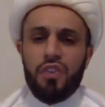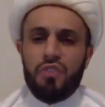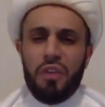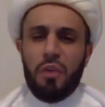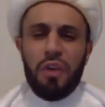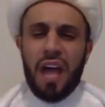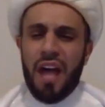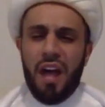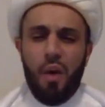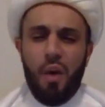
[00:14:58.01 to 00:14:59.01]
So they were
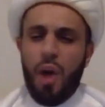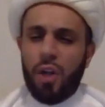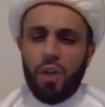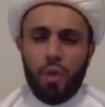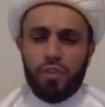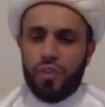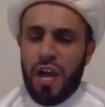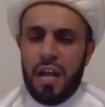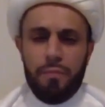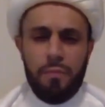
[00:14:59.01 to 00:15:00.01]
not a well-known
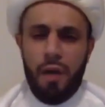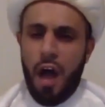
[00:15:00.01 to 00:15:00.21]
tribe.